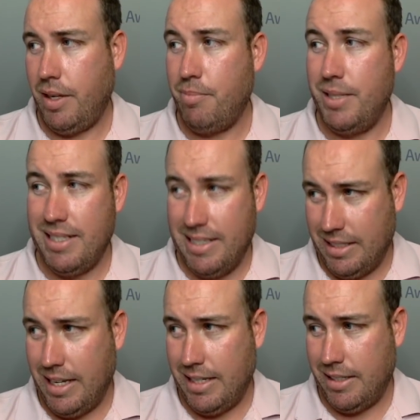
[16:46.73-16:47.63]
Fly business
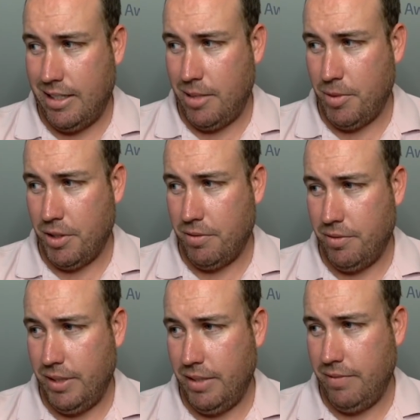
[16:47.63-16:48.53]
class to Hamburg
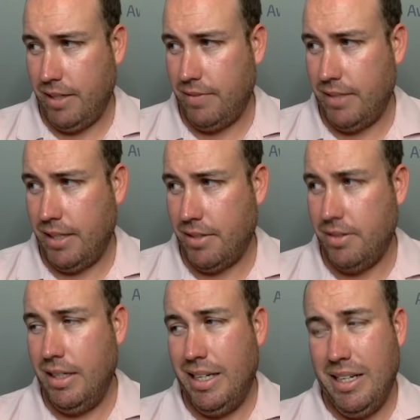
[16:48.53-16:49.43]
for
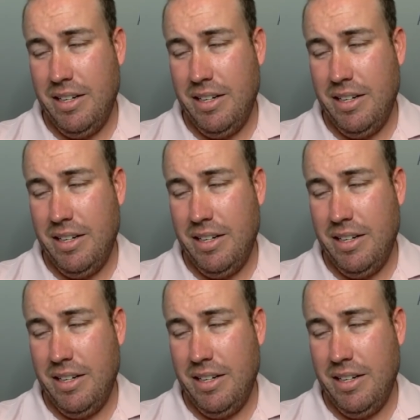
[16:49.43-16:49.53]
55,000.